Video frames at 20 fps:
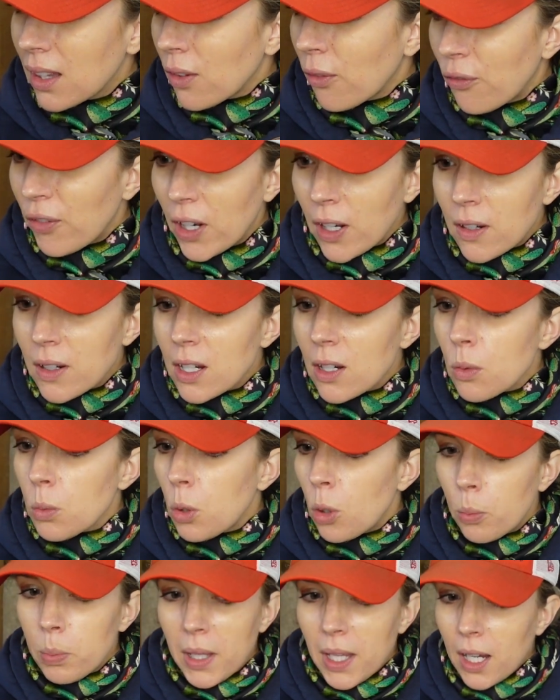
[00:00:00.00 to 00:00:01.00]
the farrier
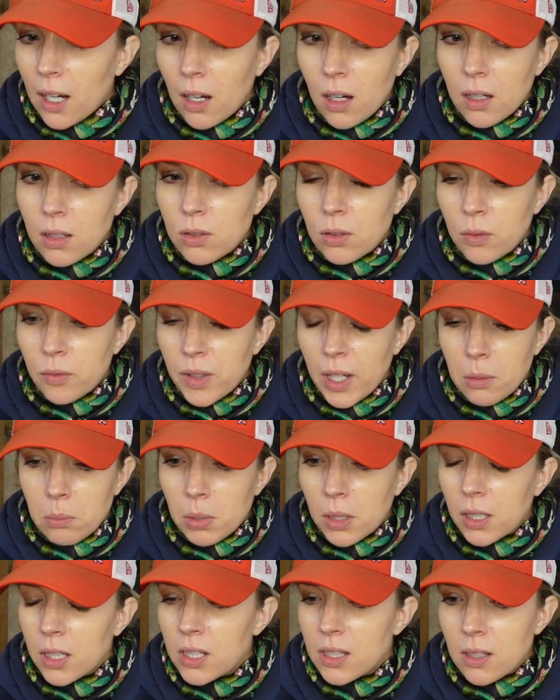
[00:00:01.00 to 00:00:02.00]
won't be here in
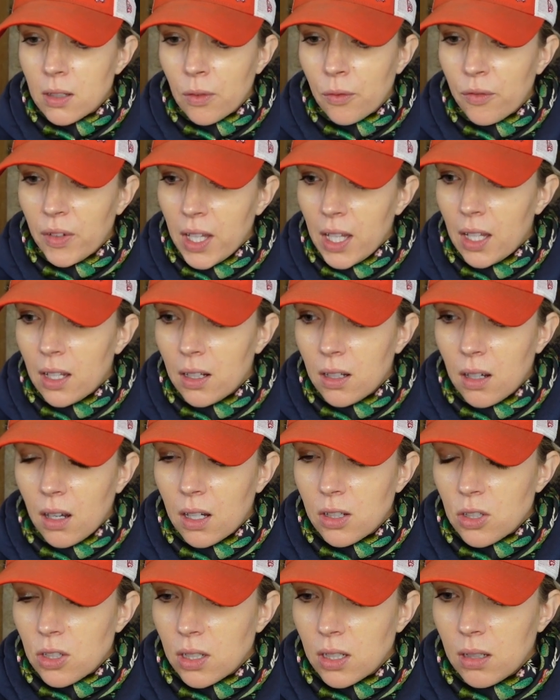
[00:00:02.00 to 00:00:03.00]
November because their feet
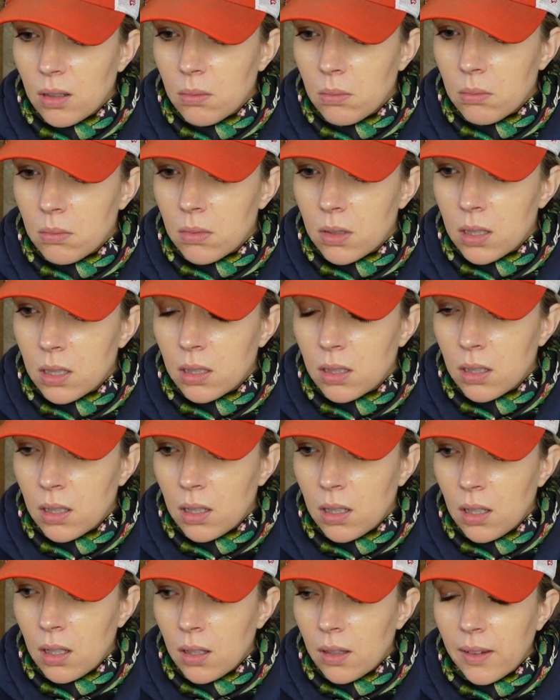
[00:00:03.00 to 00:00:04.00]
got trimmed.
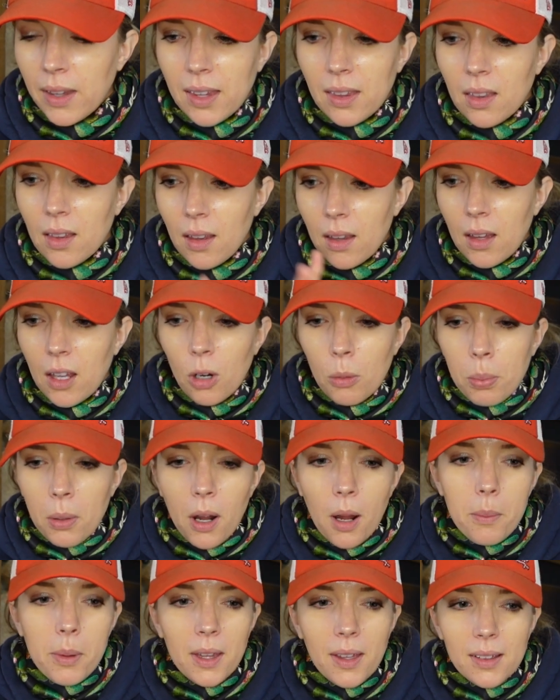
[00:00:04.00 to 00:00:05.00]
Like it'll
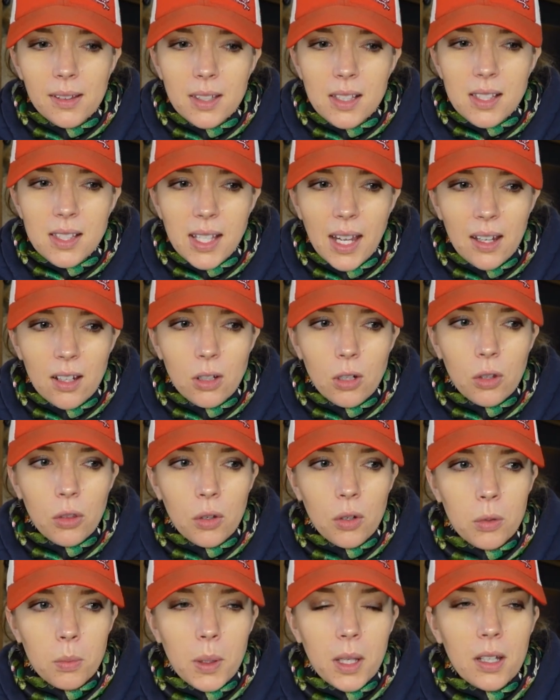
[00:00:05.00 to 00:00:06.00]
probably be like the 2nd or
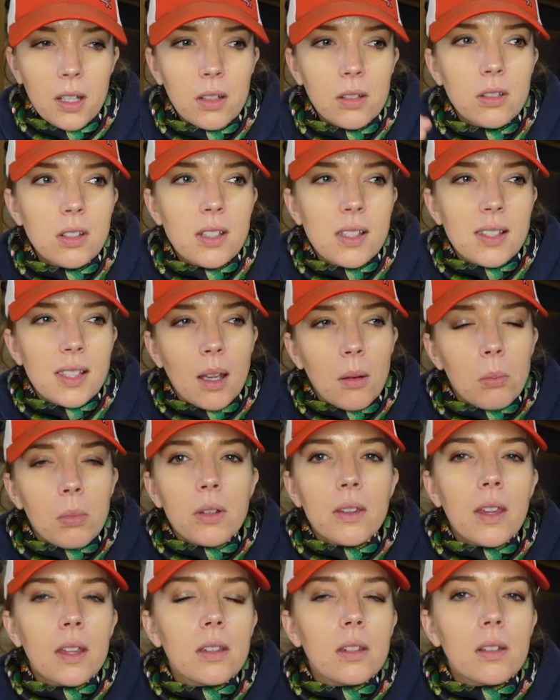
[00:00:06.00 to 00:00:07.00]
3rd week of December
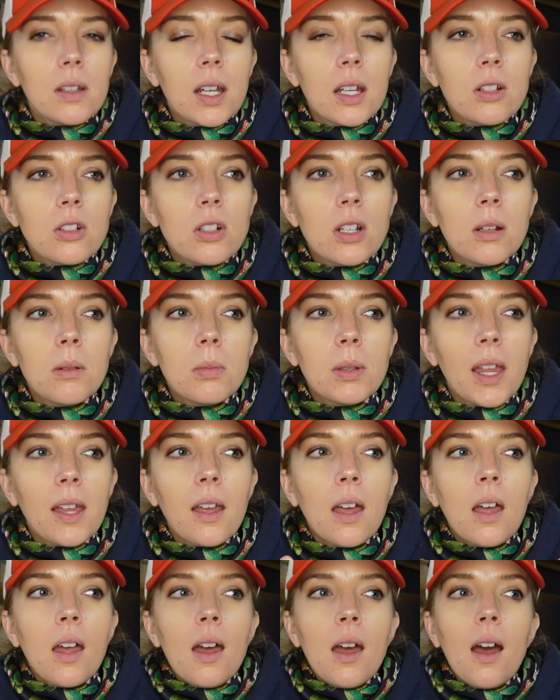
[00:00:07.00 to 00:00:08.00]
that they'll get trimmed. Like
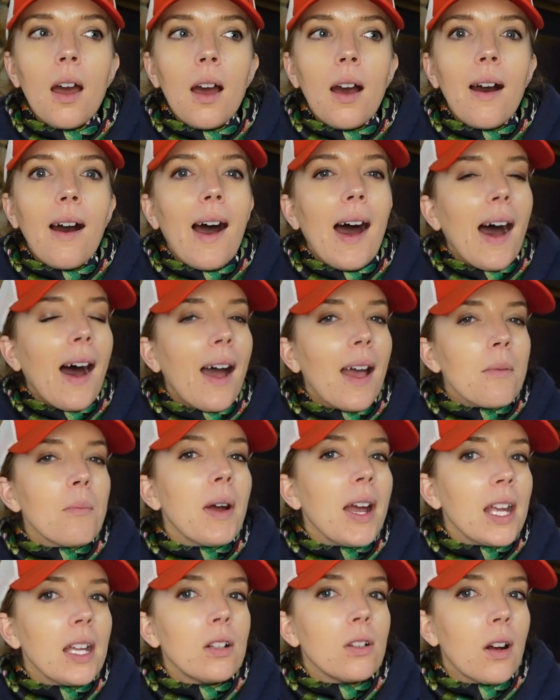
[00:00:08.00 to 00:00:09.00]
I
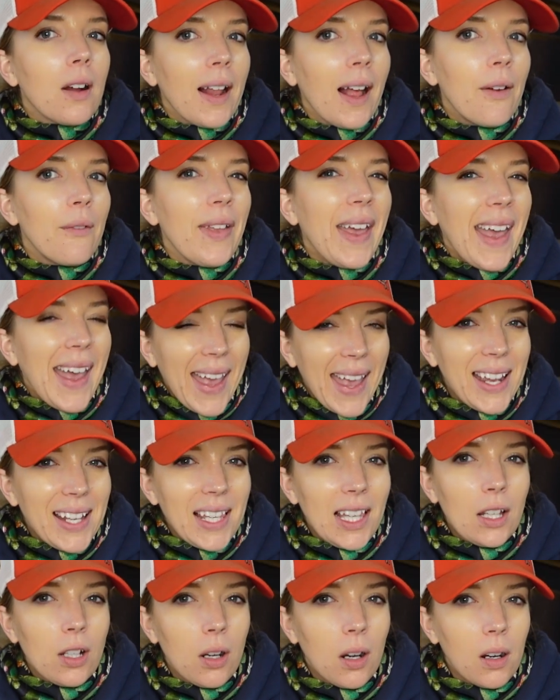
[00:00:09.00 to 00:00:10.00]
might not have
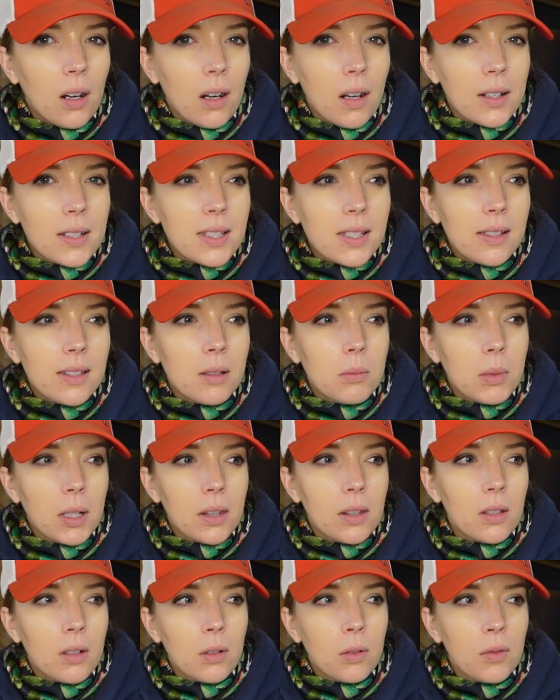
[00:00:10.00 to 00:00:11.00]
any costs in the
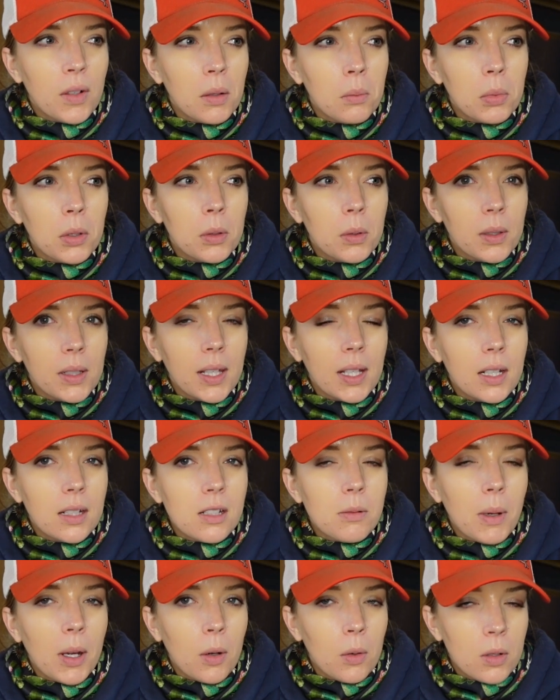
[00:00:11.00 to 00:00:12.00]
month of November related
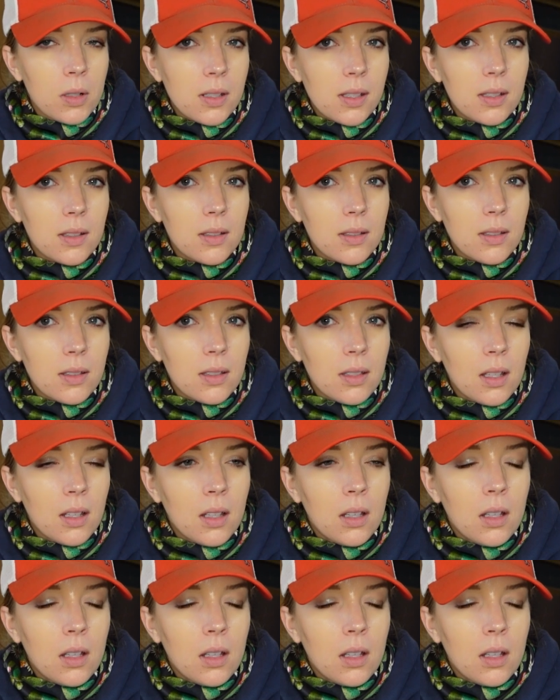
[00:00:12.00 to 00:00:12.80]
to my horses.